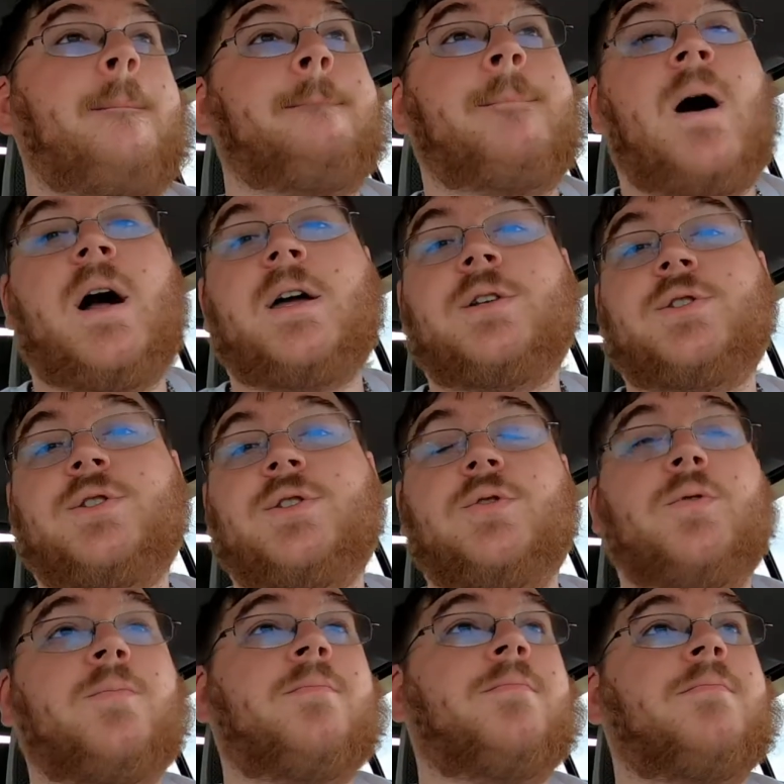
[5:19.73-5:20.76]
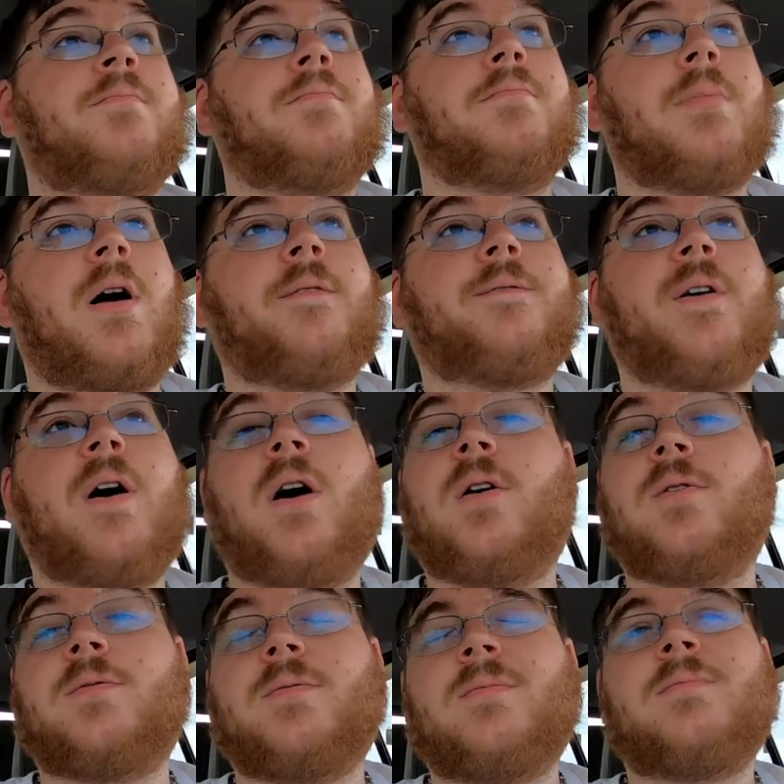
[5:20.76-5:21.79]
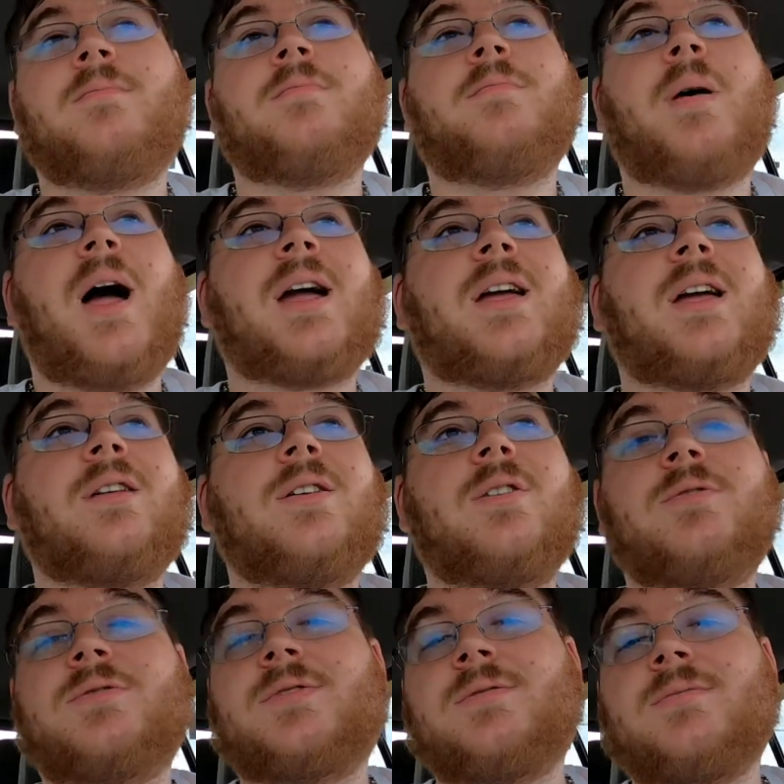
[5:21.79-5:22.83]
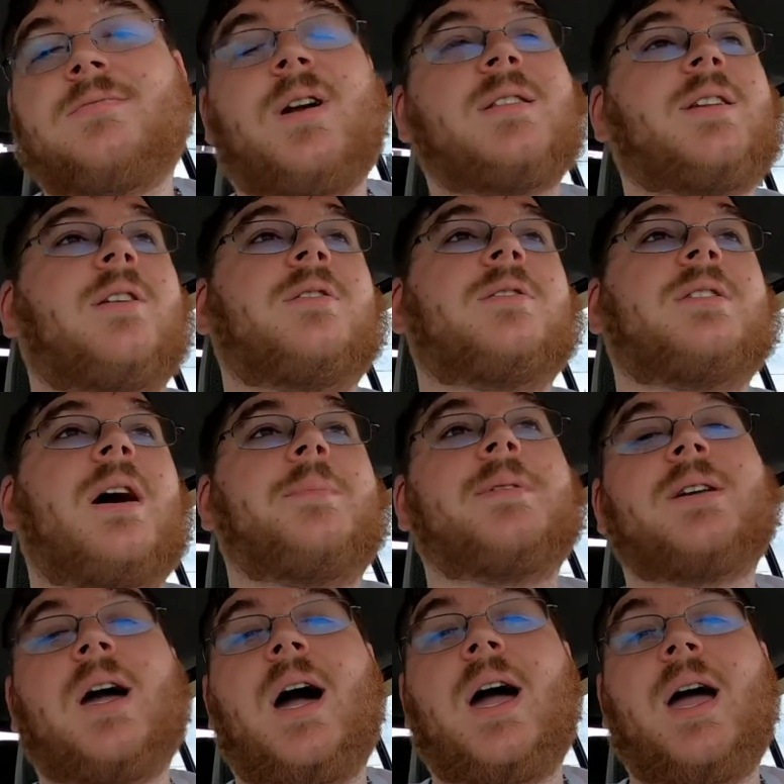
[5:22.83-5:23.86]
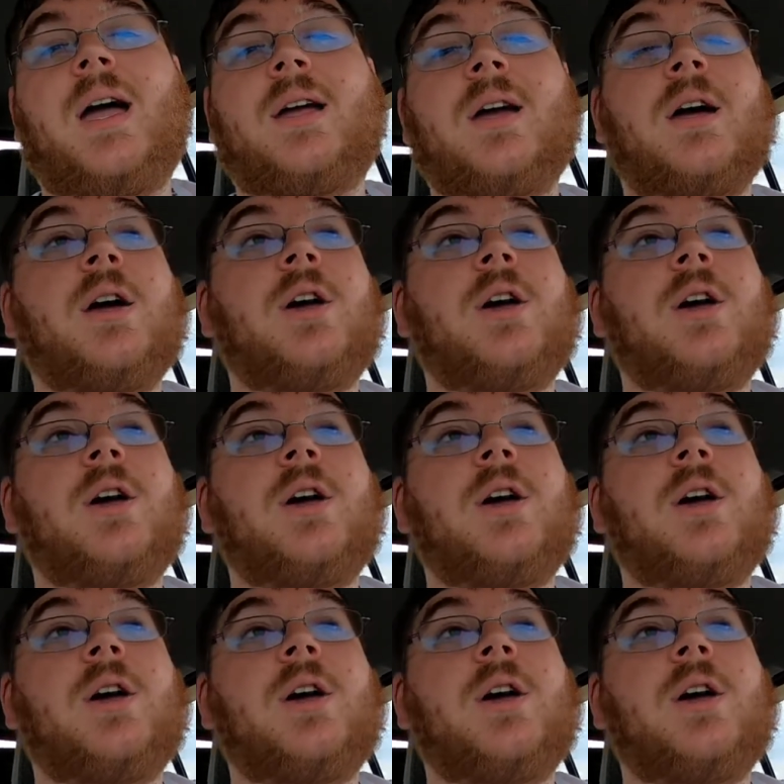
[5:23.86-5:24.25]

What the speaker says: Mind you, my phone packing loose right there on top of the kayak.